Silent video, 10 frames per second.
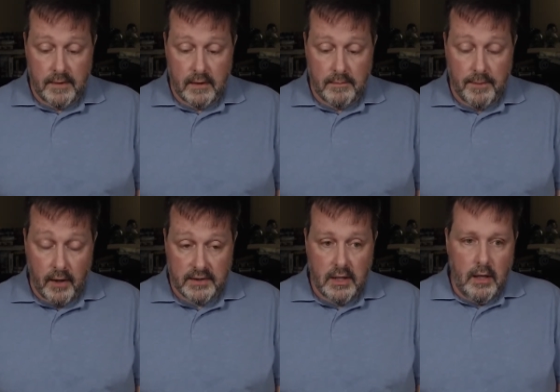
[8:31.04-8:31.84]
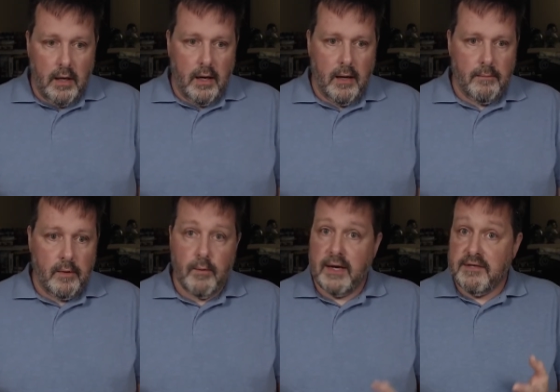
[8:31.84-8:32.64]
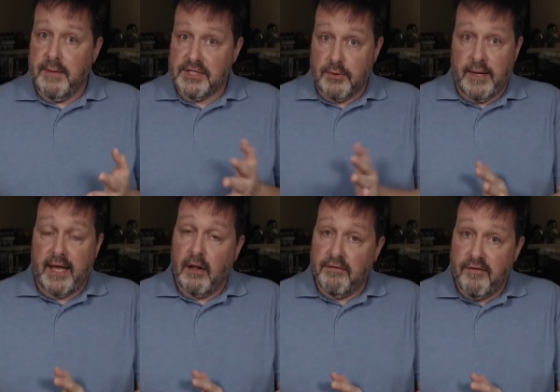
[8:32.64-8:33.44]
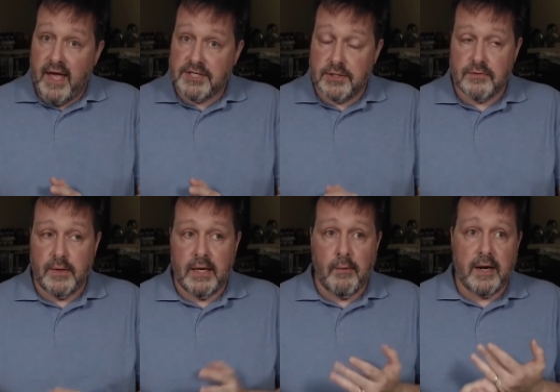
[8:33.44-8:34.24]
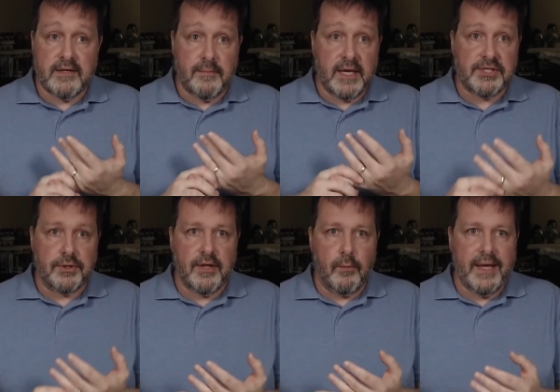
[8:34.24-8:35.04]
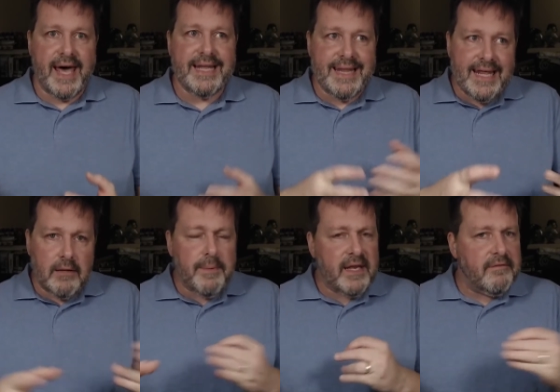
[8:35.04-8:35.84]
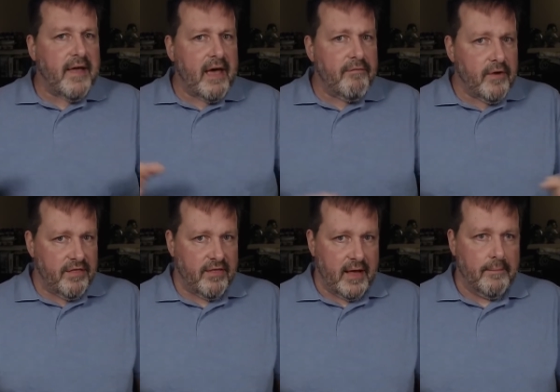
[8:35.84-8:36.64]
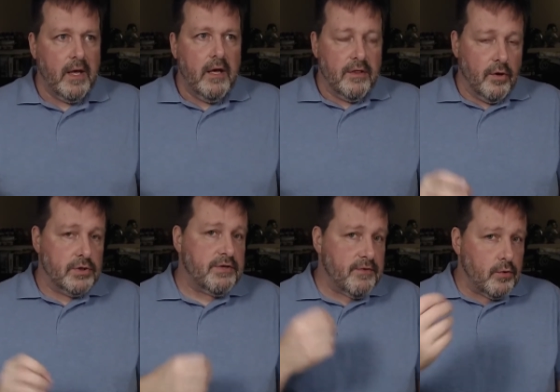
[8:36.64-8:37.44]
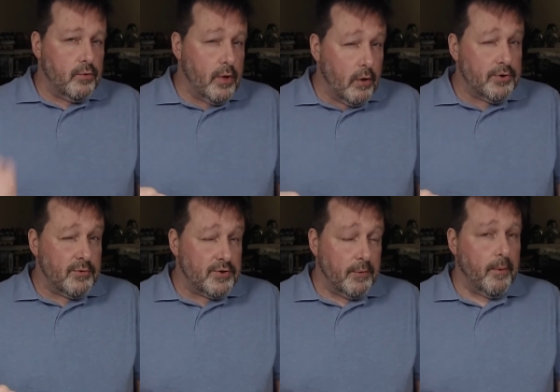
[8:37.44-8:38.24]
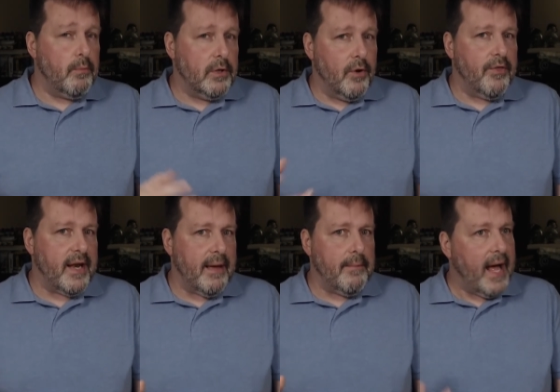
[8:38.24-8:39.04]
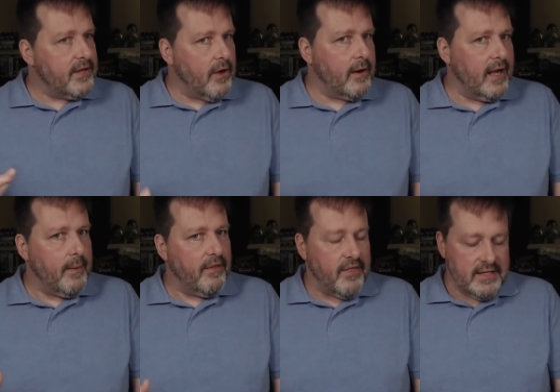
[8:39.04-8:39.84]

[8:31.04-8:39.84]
part. We wanted to make sure we had all the factions. We wanted to make sure that we got a little bit of everything. Those of you who know Doomtrooper will know that I'm not talking about things